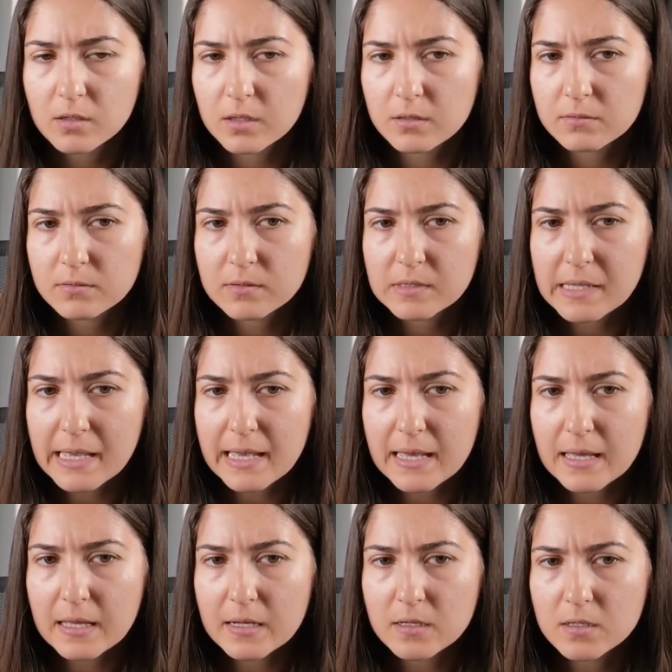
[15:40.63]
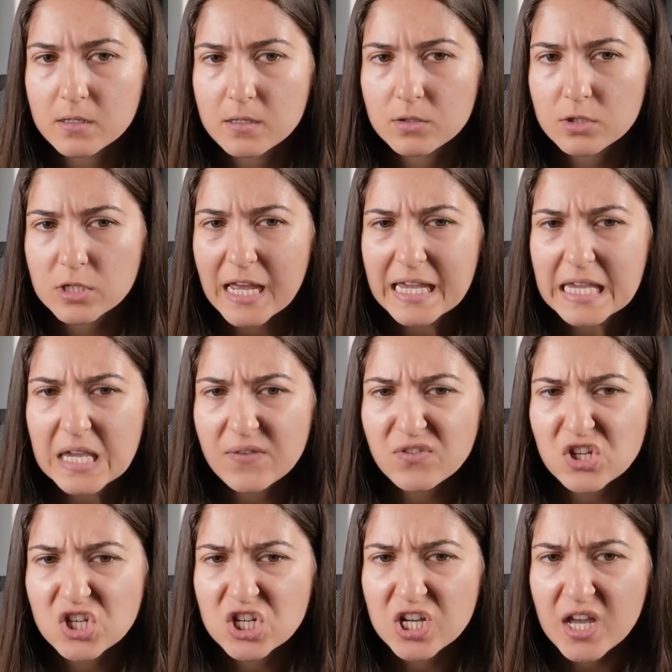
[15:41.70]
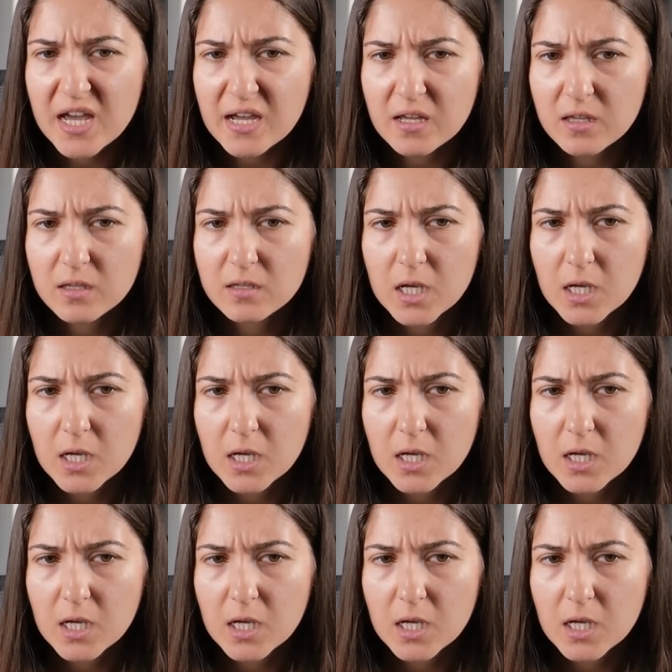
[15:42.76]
and then I give a check.